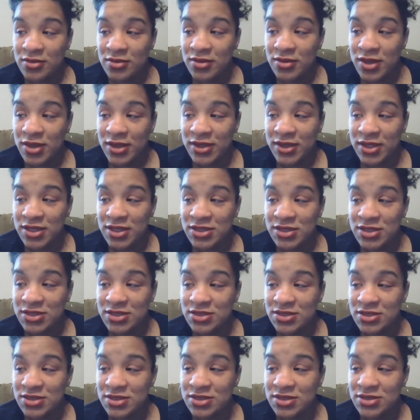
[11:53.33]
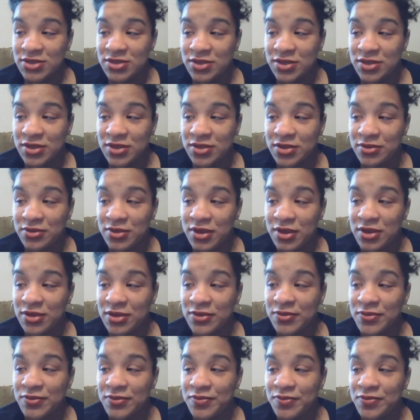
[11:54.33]
I think she's just stirring
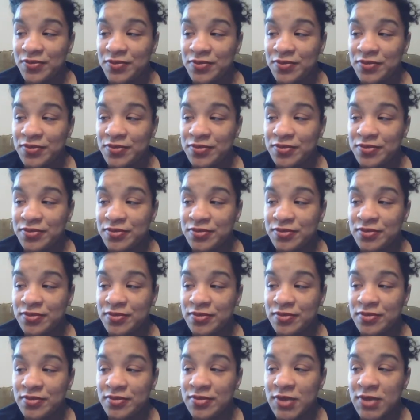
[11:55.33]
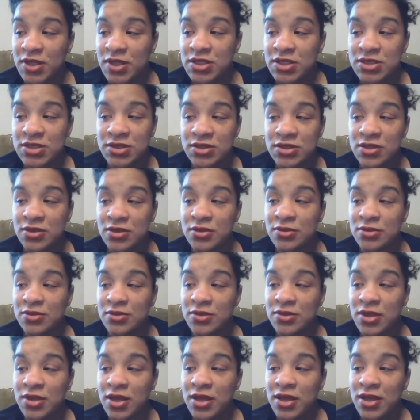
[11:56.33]
around.
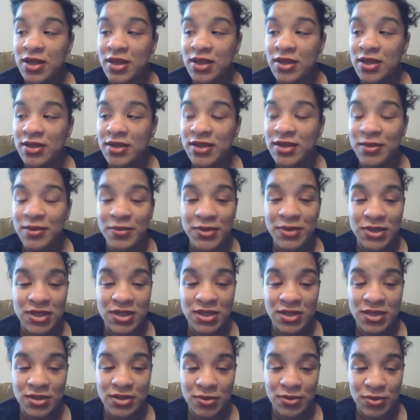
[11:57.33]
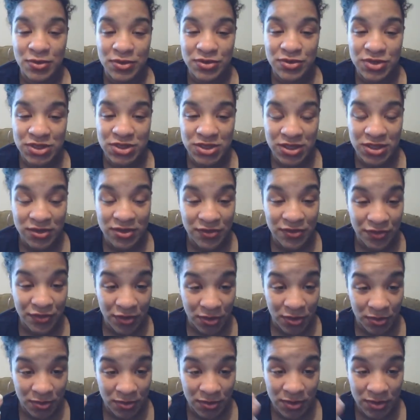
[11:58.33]
So they put the little blue sheet
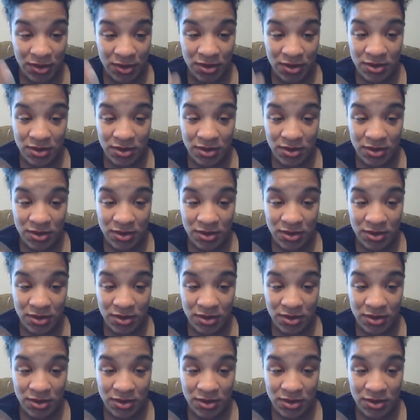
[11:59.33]
from